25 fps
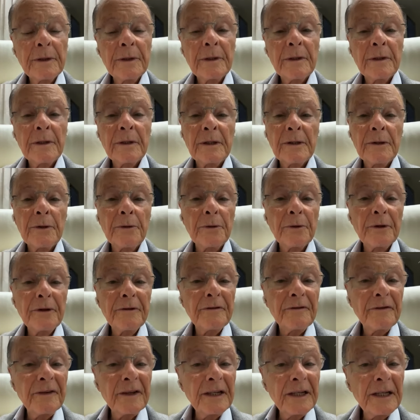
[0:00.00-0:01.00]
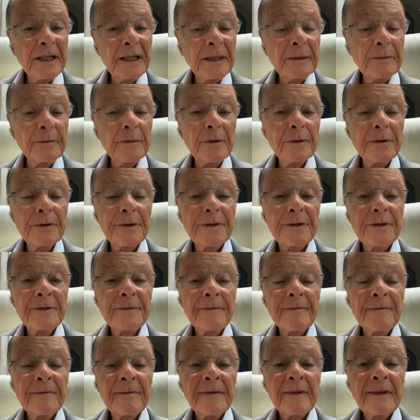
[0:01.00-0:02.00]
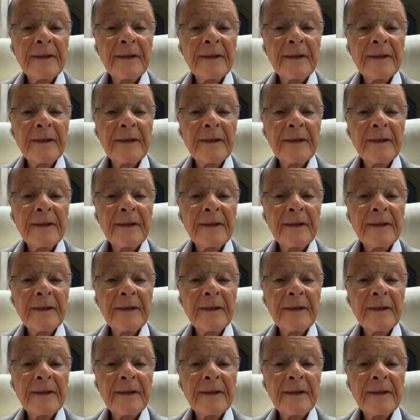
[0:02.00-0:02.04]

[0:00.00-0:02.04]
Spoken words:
so we dated,